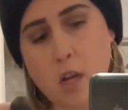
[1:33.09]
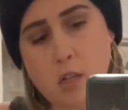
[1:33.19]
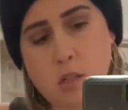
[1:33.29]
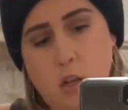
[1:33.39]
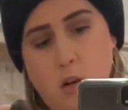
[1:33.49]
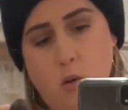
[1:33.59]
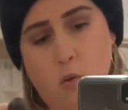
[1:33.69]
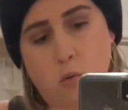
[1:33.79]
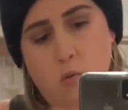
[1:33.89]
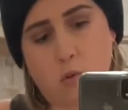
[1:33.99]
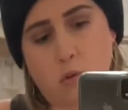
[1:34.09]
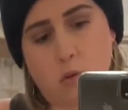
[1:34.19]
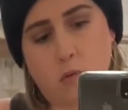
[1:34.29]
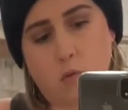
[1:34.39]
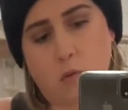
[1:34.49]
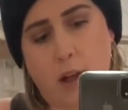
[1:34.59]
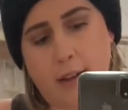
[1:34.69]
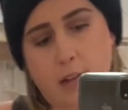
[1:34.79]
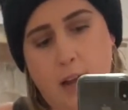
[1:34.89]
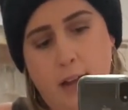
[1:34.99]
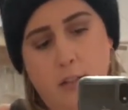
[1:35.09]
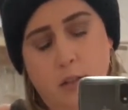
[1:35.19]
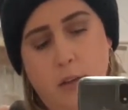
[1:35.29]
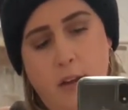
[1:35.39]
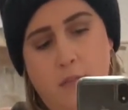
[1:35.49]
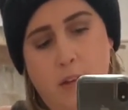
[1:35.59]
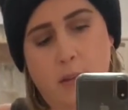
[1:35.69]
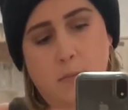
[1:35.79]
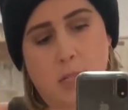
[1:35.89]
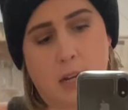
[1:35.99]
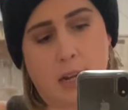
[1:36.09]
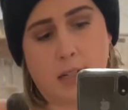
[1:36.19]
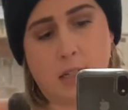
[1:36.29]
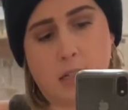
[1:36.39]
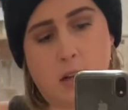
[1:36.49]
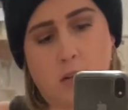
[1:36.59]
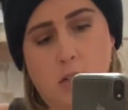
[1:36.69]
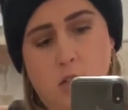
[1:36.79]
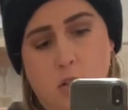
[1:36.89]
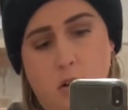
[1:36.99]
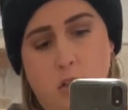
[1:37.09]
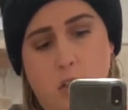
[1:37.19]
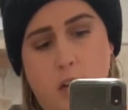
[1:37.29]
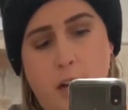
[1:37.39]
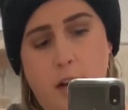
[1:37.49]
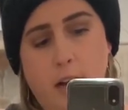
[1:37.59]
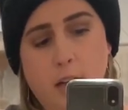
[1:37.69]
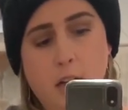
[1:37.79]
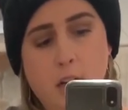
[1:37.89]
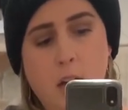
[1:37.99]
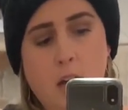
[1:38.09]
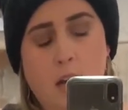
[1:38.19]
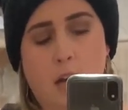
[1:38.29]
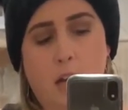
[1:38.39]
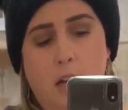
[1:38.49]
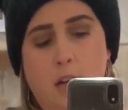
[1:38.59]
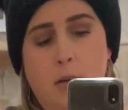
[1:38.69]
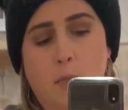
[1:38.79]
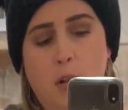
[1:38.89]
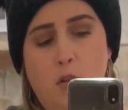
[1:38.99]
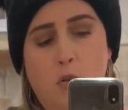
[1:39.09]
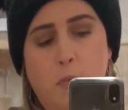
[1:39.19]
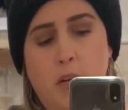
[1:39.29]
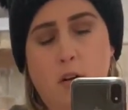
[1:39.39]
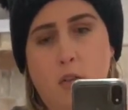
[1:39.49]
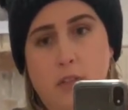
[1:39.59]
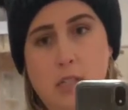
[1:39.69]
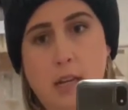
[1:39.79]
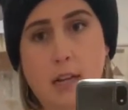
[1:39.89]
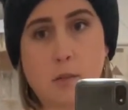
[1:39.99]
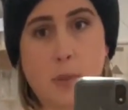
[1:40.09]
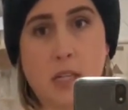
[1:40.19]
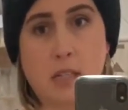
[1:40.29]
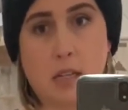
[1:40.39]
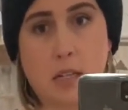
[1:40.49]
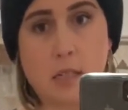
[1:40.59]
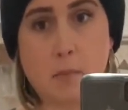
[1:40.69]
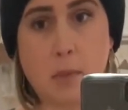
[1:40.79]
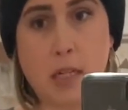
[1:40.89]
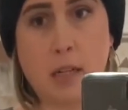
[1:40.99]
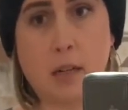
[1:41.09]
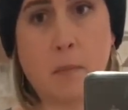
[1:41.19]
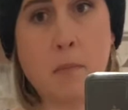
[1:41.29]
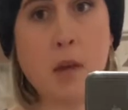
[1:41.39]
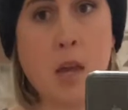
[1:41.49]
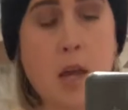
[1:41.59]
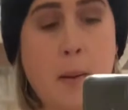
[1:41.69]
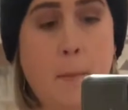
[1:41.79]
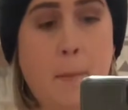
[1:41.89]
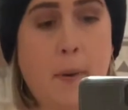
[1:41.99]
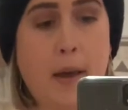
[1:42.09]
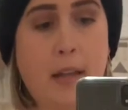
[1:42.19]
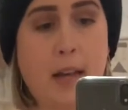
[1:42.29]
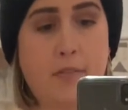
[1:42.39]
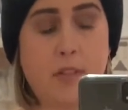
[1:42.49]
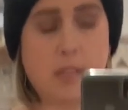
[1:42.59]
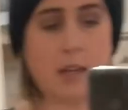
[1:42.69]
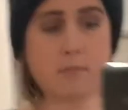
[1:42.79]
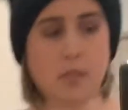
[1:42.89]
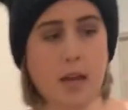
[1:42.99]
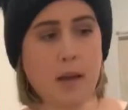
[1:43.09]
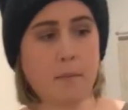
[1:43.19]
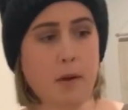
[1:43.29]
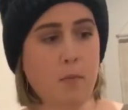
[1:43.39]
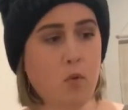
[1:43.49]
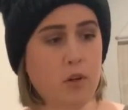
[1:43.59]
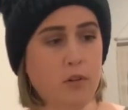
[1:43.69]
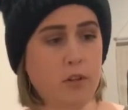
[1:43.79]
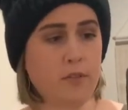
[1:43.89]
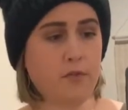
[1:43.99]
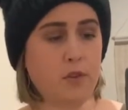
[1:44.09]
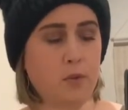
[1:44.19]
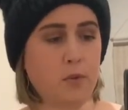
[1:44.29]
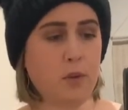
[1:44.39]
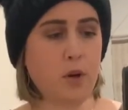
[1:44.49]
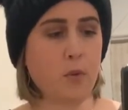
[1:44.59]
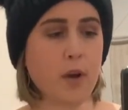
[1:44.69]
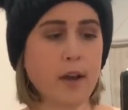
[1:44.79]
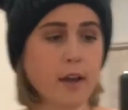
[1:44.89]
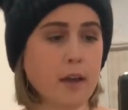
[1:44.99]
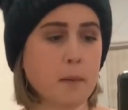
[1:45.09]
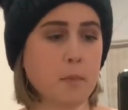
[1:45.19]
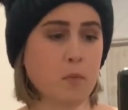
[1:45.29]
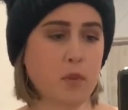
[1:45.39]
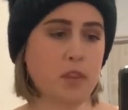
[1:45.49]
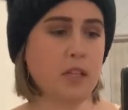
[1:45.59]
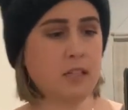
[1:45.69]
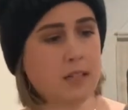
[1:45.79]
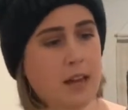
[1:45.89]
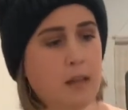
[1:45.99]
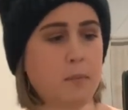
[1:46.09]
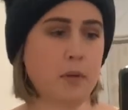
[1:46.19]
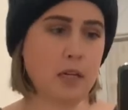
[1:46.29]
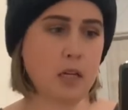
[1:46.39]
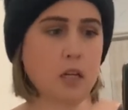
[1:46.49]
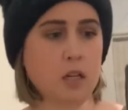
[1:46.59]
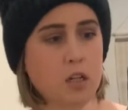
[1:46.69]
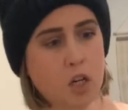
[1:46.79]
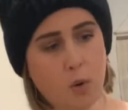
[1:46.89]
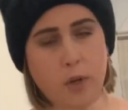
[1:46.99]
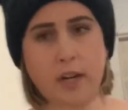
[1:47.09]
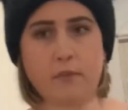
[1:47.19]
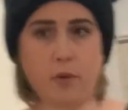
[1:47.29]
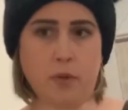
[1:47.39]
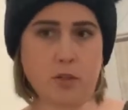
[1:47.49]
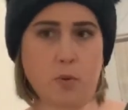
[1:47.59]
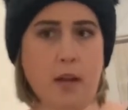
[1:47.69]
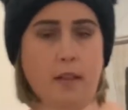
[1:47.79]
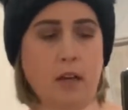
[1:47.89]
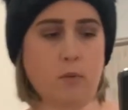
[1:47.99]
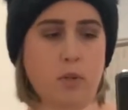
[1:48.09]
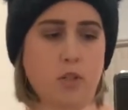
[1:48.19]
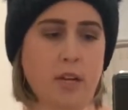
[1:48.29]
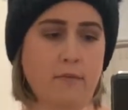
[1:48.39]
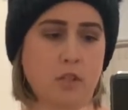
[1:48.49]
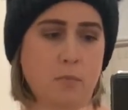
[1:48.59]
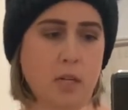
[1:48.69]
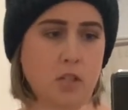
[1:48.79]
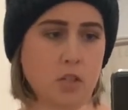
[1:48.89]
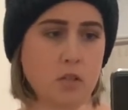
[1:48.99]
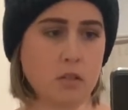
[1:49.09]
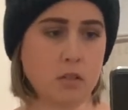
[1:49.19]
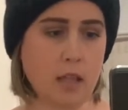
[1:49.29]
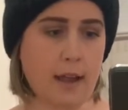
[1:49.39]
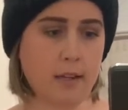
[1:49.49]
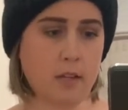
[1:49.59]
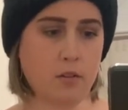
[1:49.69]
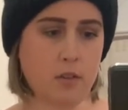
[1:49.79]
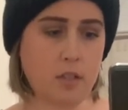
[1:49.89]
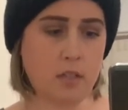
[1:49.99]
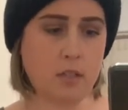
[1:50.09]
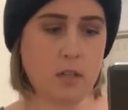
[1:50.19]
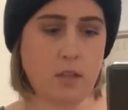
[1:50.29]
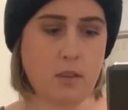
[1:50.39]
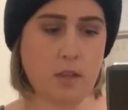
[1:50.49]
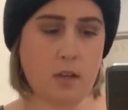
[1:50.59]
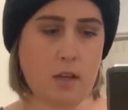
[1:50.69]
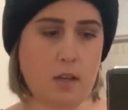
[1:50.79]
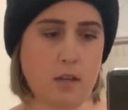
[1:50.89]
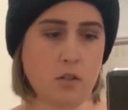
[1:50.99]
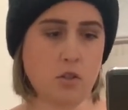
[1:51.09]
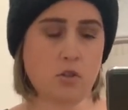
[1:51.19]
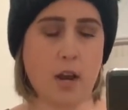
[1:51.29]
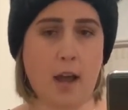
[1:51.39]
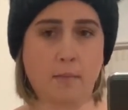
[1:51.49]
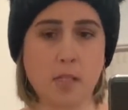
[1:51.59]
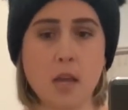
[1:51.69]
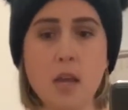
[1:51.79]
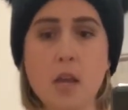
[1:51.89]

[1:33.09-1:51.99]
So like I do have hips, and I can tell it's starting to hug a little bit on the sides because it is a medium. But at the same time, I'm wondering if you go up, would these kind of be going every which way? Like, would you have too much slack here in the straps?